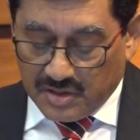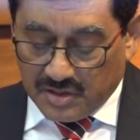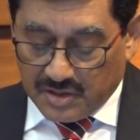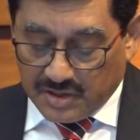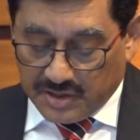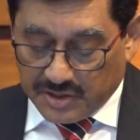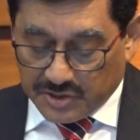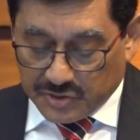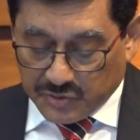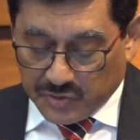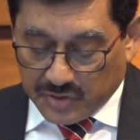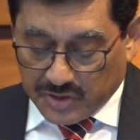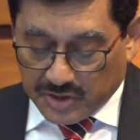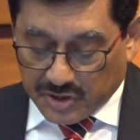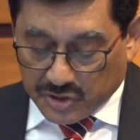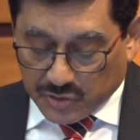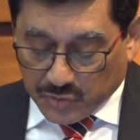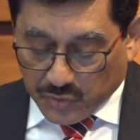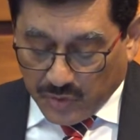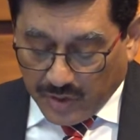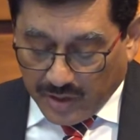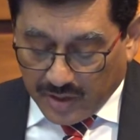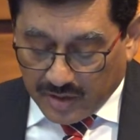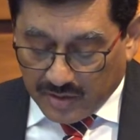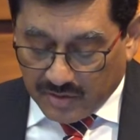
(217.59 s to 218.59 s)
In
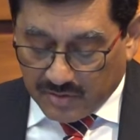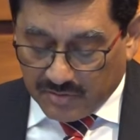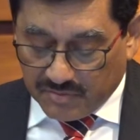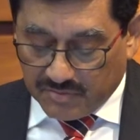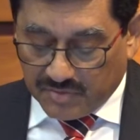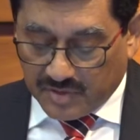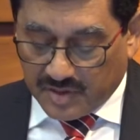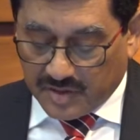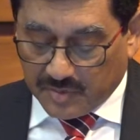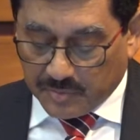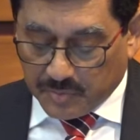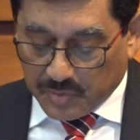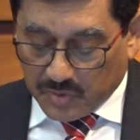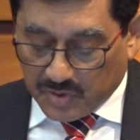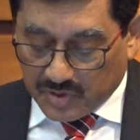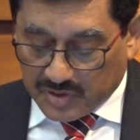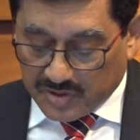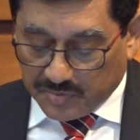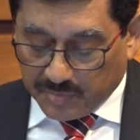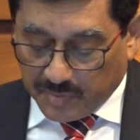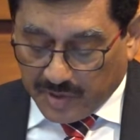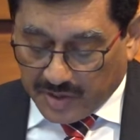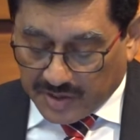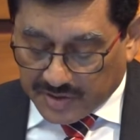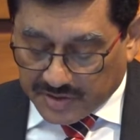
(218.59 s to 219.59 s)
2012, Foreign Policy
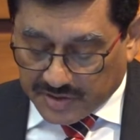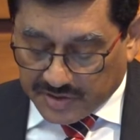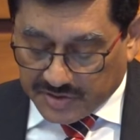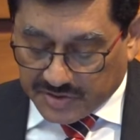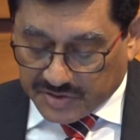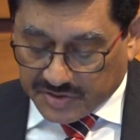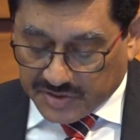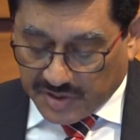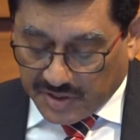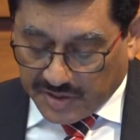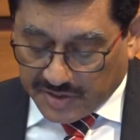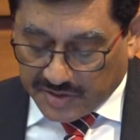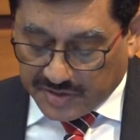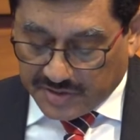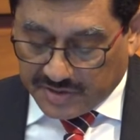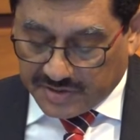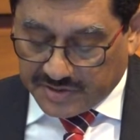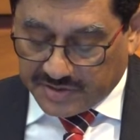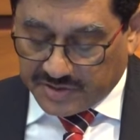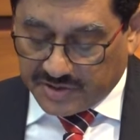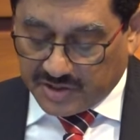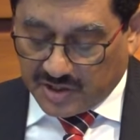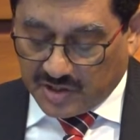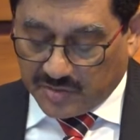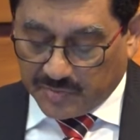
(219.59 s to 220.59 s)
magazine cited
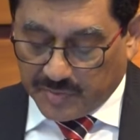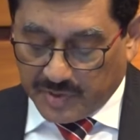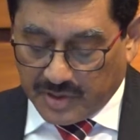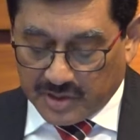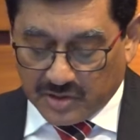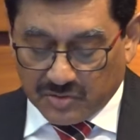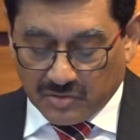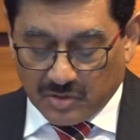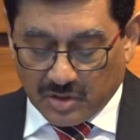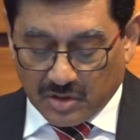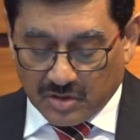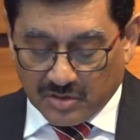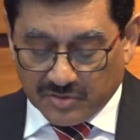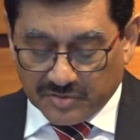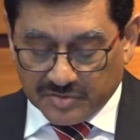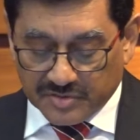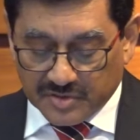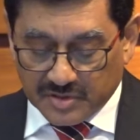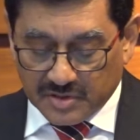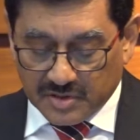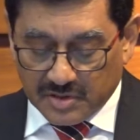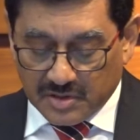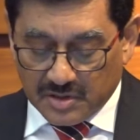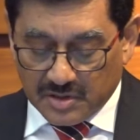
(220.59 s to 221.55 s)
Sharma as one of